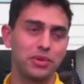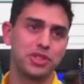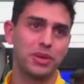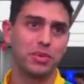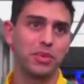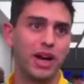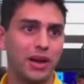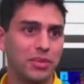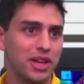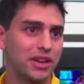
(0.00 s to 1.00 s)
Top of mind.
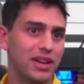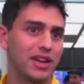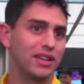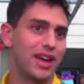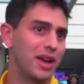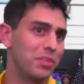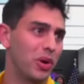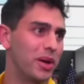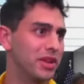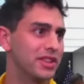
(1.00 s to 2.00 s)
I mean,
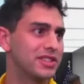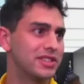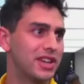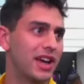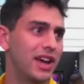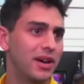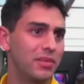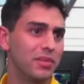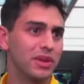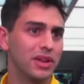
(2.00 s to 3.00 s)
unemployment,
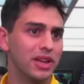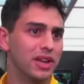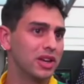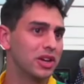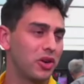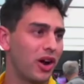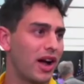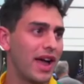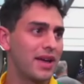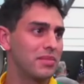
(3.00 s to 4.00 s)

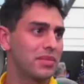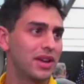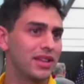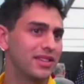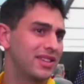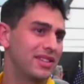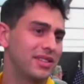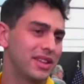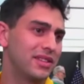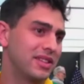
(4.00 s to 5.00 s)
crime.
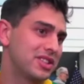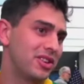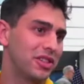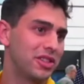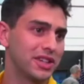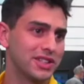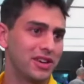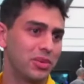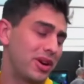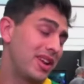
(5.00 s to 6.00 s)
There's a lot of things that
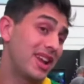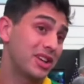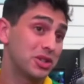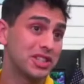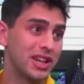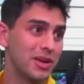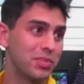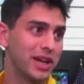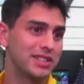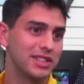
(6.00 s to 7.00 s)
I worry. Electricity,
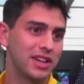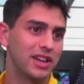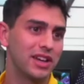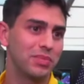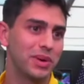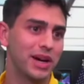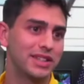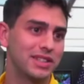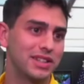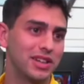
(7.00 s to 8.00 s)
but
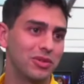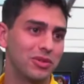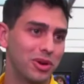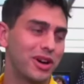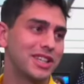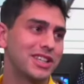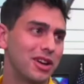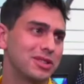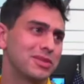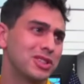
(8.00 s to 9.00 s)
what Rusty
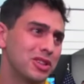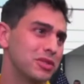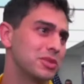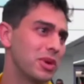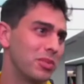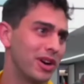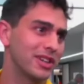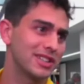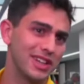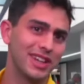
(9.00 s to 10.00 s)
Erasmus are doing with the
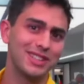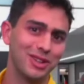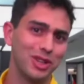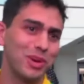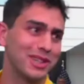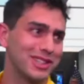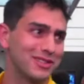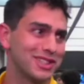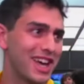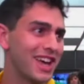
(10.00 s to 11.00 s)
Springboks, let's look at the
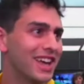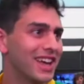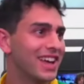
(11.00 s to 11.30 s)
positives there.